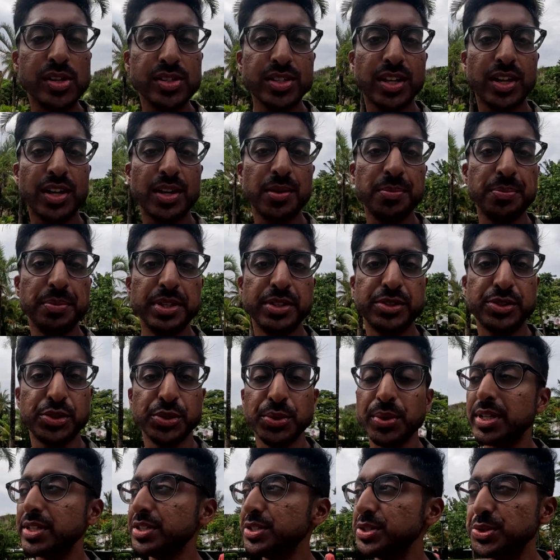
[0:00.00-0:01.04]
welcome
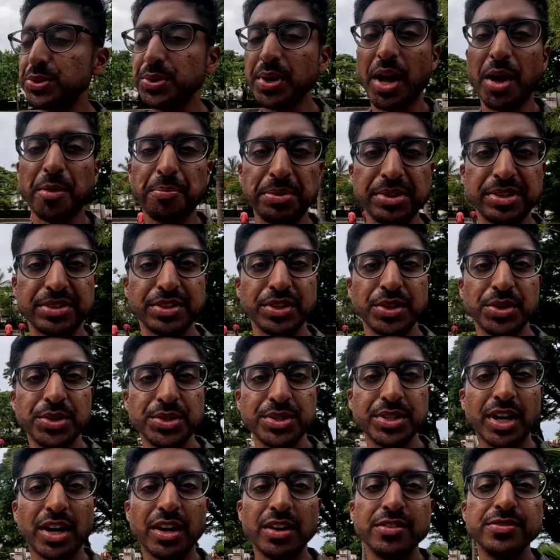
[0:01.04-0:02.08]
to a new
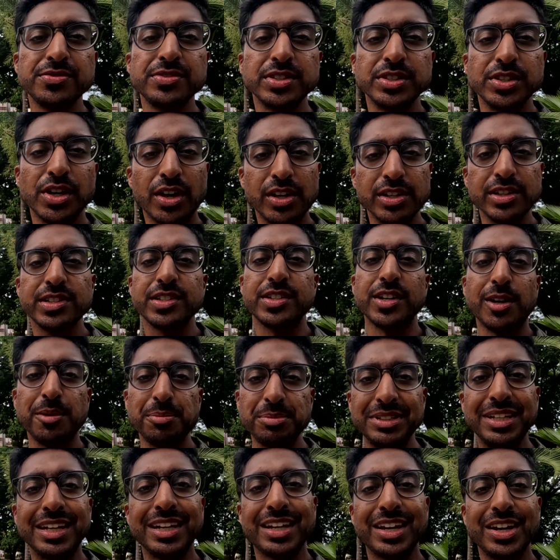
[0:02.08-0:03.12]
episode of
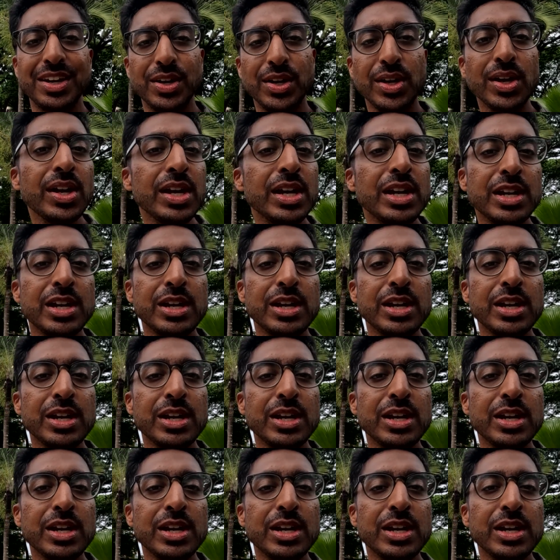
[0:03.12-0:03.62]
Nonstop Nick Hill.